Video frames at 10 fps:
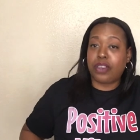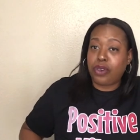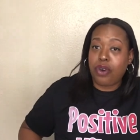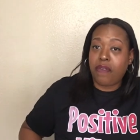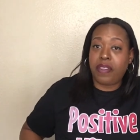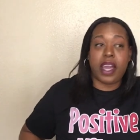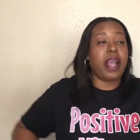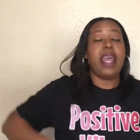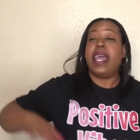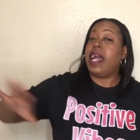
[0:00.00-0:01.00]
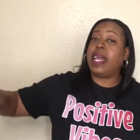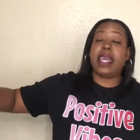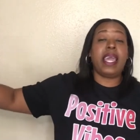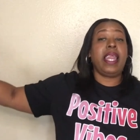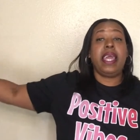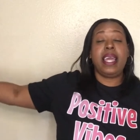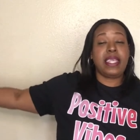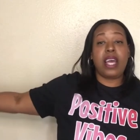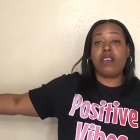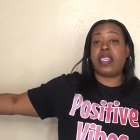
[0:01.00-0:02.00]
Can you go over there? Again, he
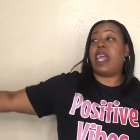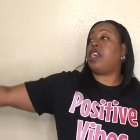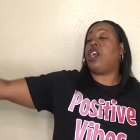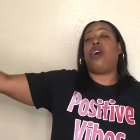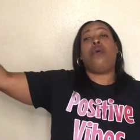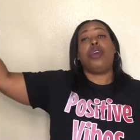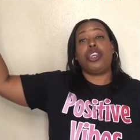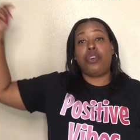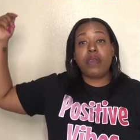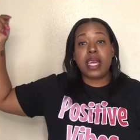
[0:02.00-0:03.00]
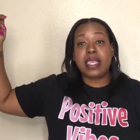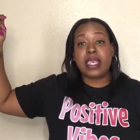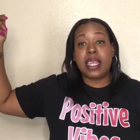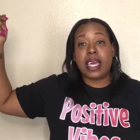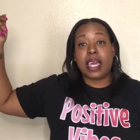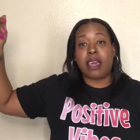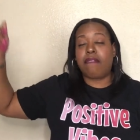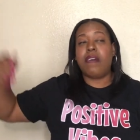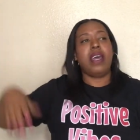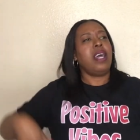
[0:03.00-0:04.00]
tells Danielle, you need to
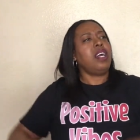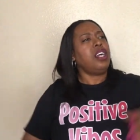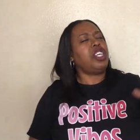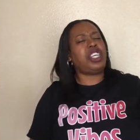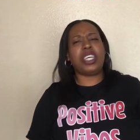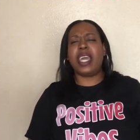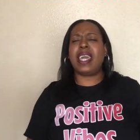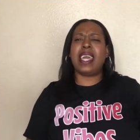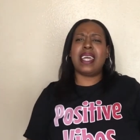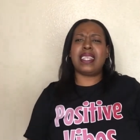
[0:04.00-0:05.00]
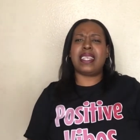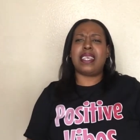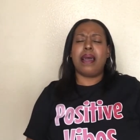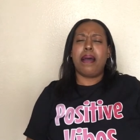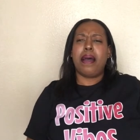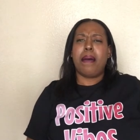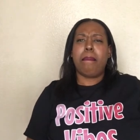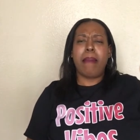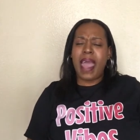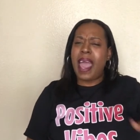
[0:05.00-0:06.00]
leave. She gets
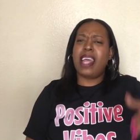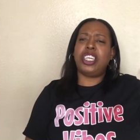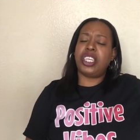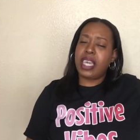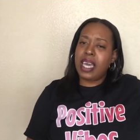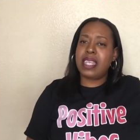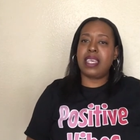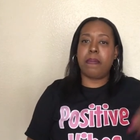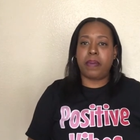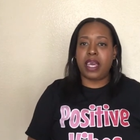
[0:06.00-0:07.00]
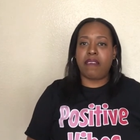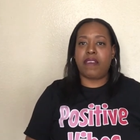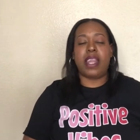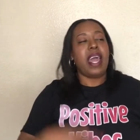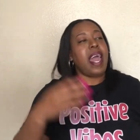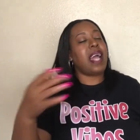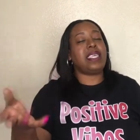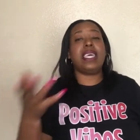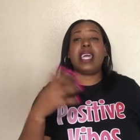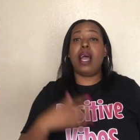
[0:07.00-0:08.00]
mad and she ends up leaving. As
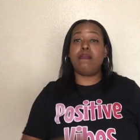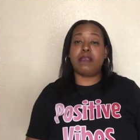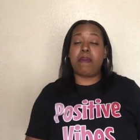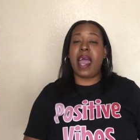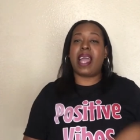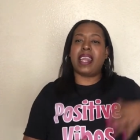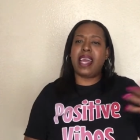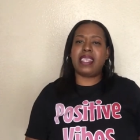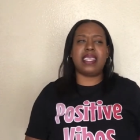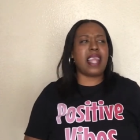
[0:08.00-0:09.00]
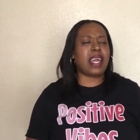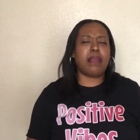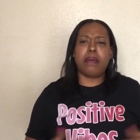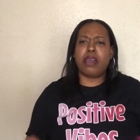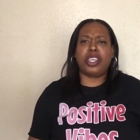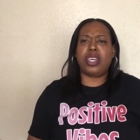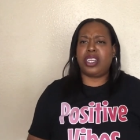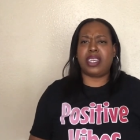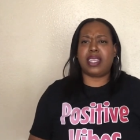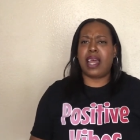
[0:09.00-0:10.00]
he comes back, Nessie's like, Lemire, you should have
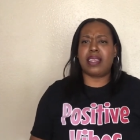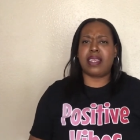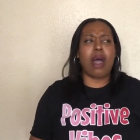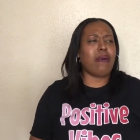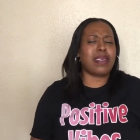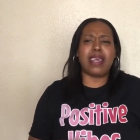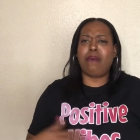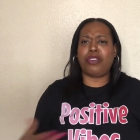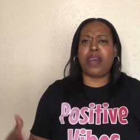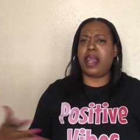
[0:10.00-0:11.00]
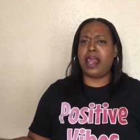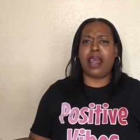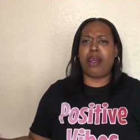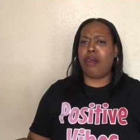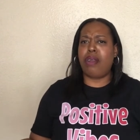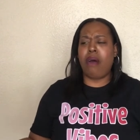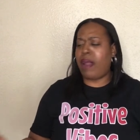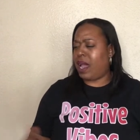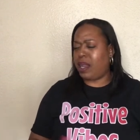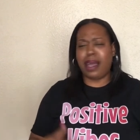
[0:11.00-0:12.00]
just let us talk because I was trying to let her know,
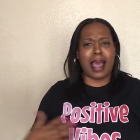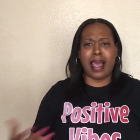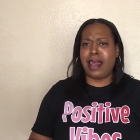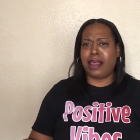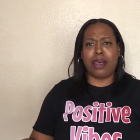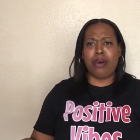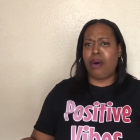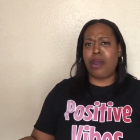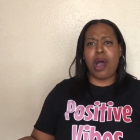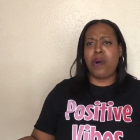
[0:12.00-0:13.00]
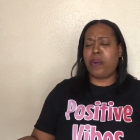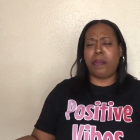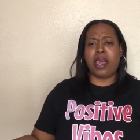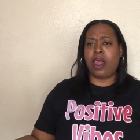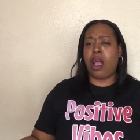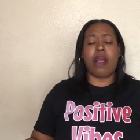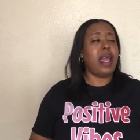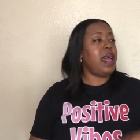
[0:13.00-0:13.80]
like, look, ain't nothing going on with me and her.